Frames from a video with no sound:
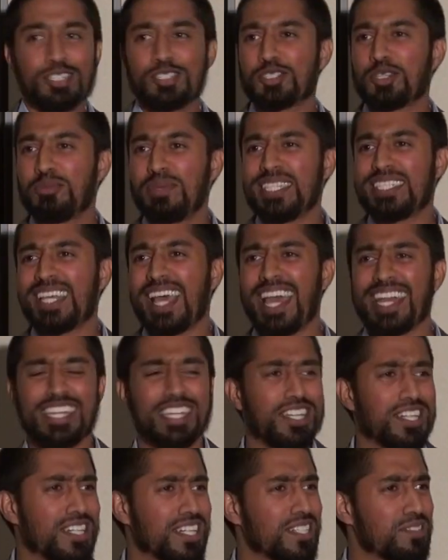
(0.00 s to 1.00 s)
So we sat
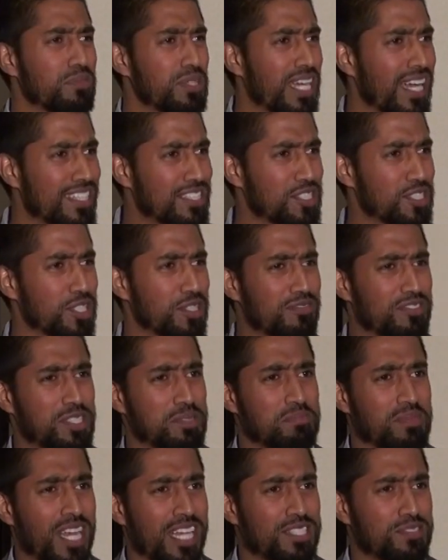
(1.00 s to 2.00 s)
here, we got served
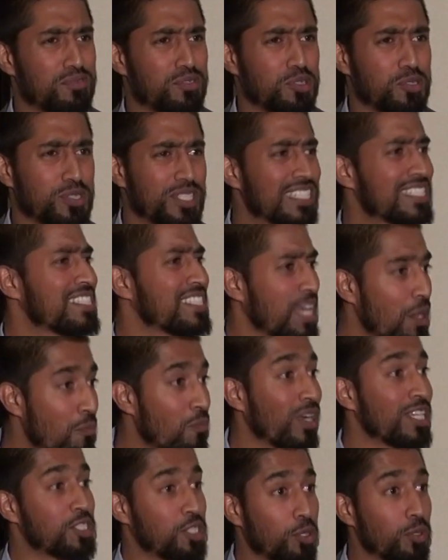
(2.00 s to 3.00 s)
some nice food, and
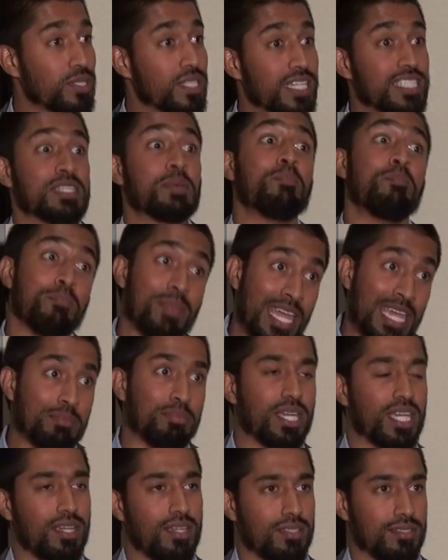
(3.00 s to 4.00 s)
someone told us
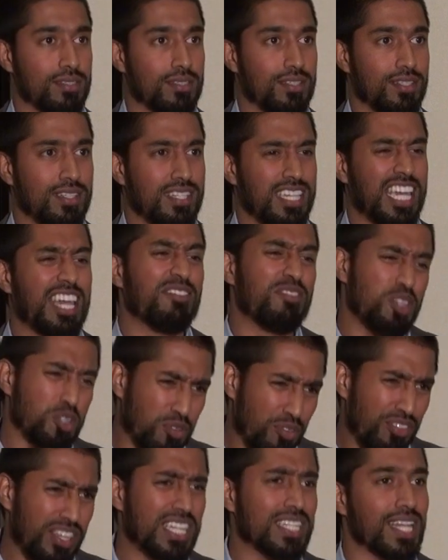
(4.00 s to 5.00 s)
maybe if you
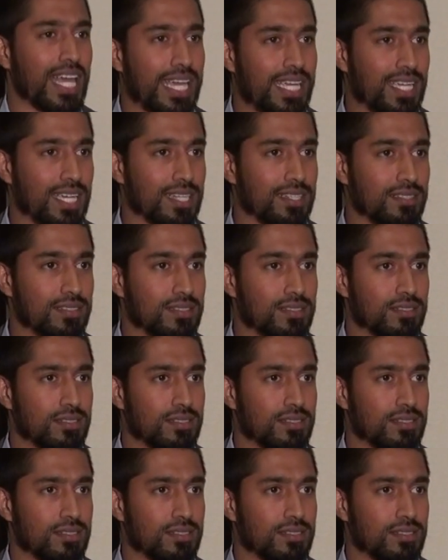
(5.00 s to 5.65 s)
feel like it,